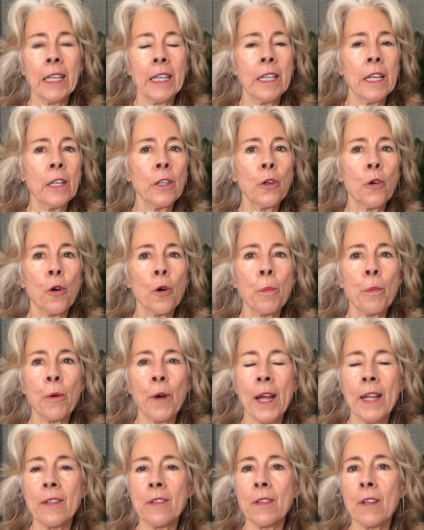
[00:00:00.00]
it
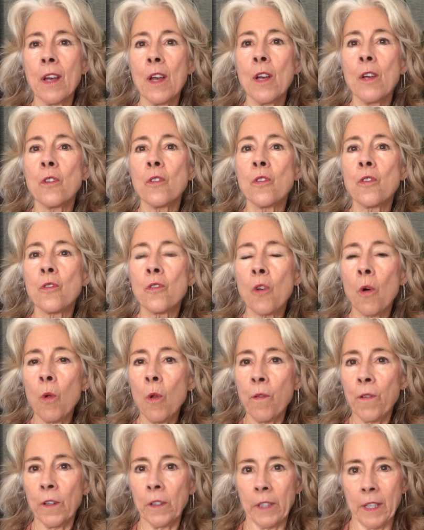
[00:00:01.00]
incorporates
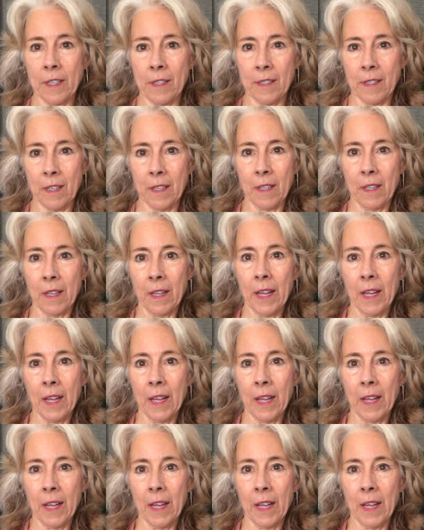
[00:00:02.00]
soulfulness,